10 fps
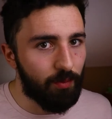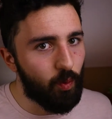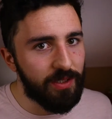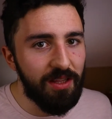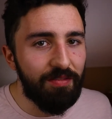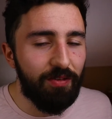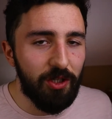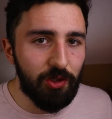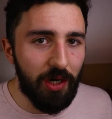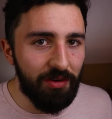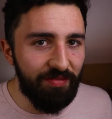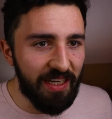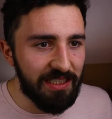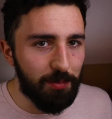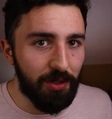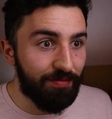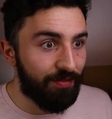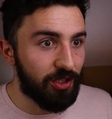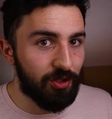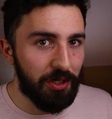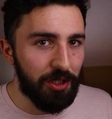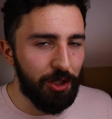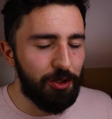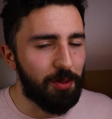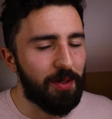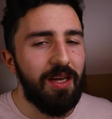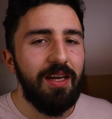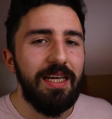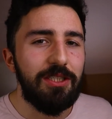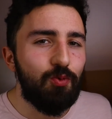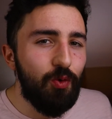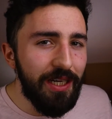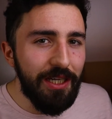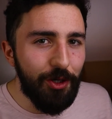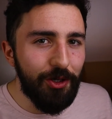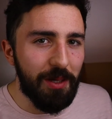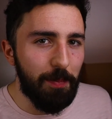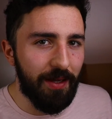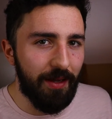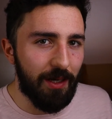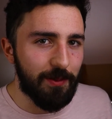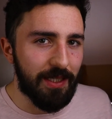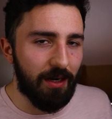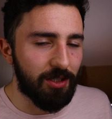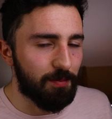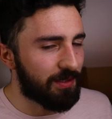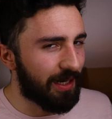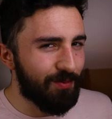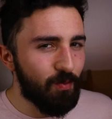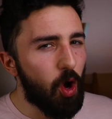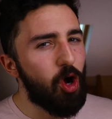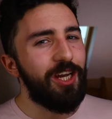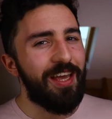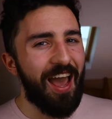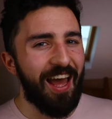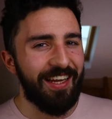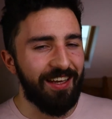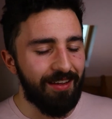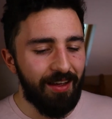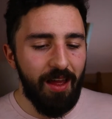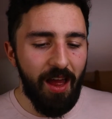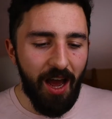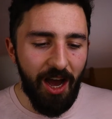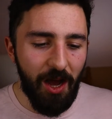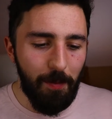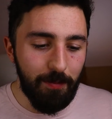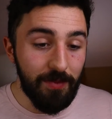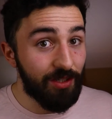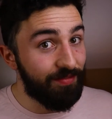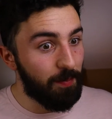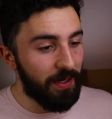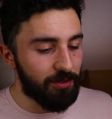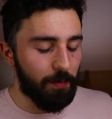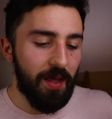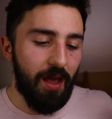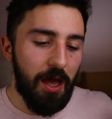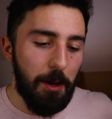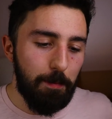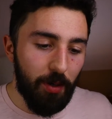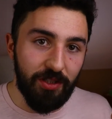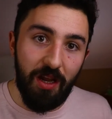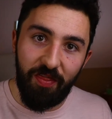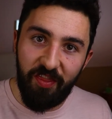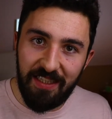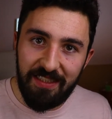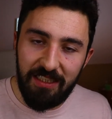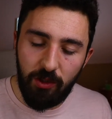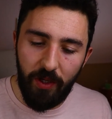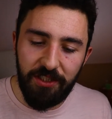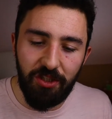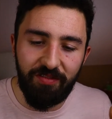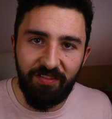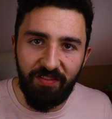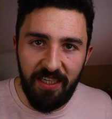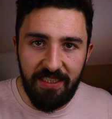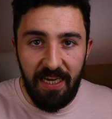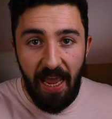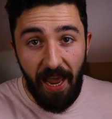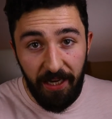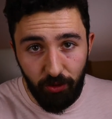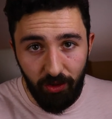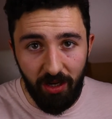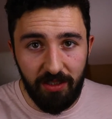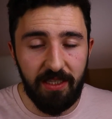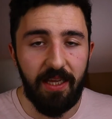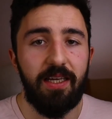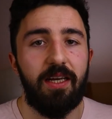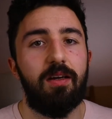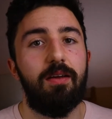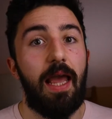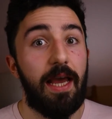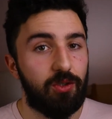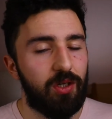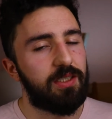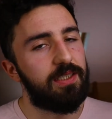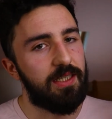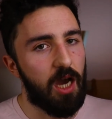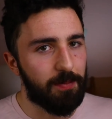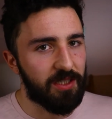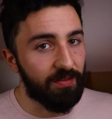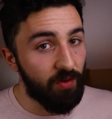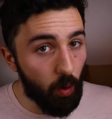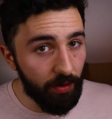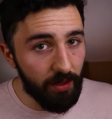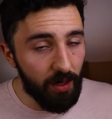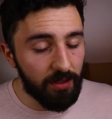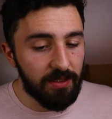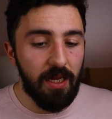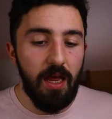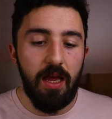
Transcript: was in the first round of Facebook, first round of YouTube, is really good at picking out startups, uncanny. So fair play to him. But that's his question for finding heterodox thinking. Heterodox is the opposite of orthodox,